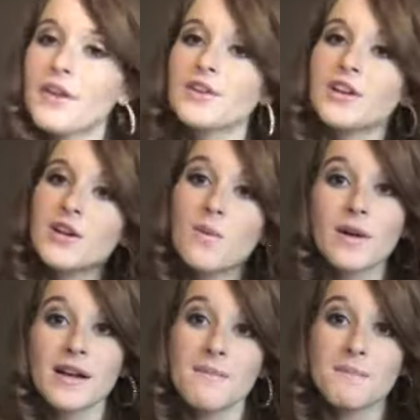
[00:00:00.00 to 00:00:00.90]
Then you're going to
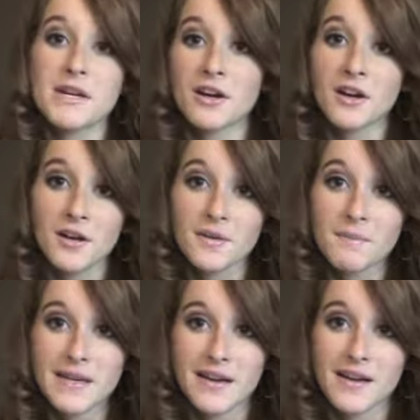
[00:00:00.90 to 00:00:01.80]
want a mirror
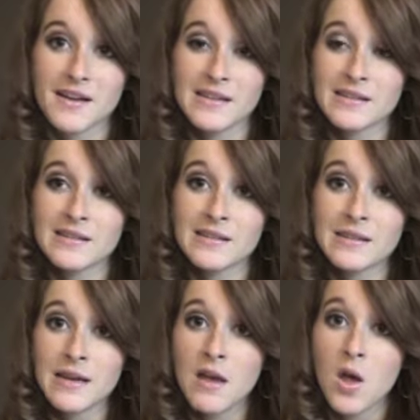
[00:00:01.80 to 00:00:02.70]
because
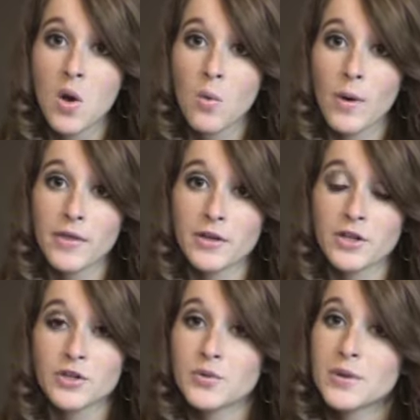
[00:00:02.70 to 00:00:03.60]
whether
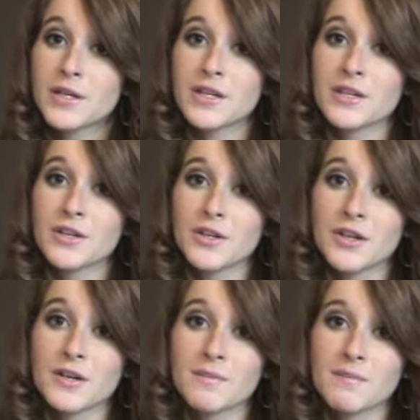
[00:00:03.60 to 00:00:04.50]
you're doing
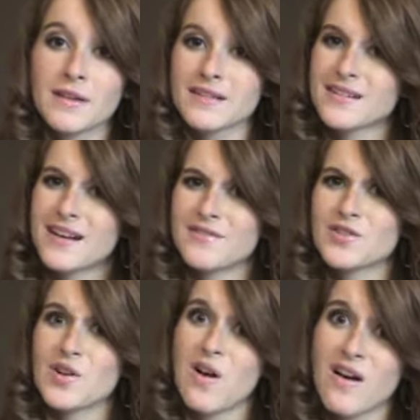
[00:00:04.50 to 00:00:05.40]
your, that's kind of
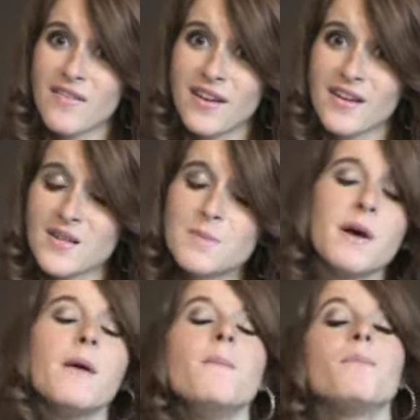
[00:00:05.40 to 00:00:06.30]
just obvious,
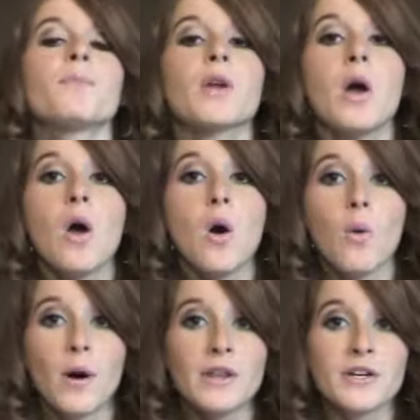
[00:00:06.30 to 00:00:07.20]
but
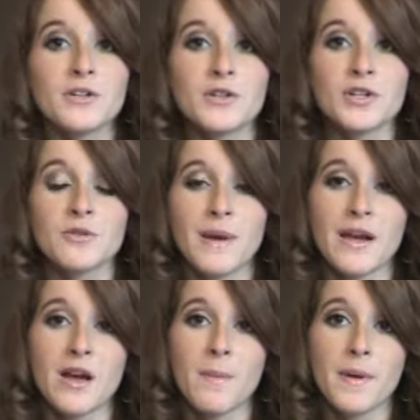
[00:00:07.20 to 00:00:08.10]
whether you're doing your
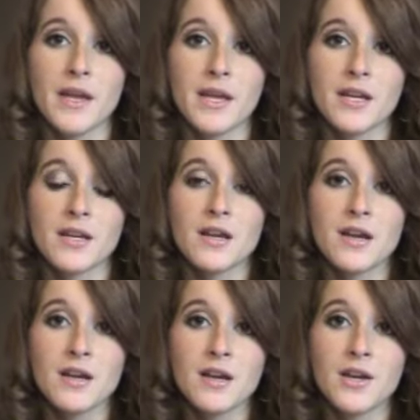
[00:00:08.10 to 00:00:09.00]
makeup in
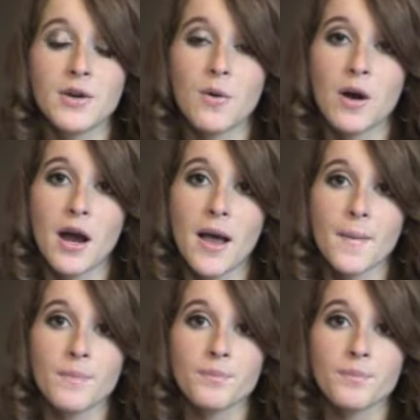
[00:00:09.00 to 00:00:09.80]
your uh,